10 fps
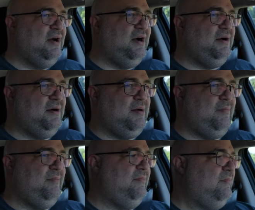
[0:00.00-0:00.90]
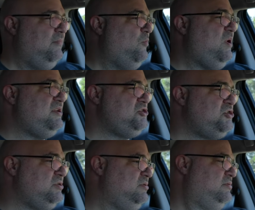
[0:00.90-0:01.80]
um,
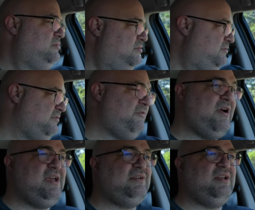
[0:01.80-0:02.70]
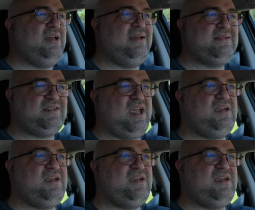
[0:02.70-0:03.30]
which frankly, it's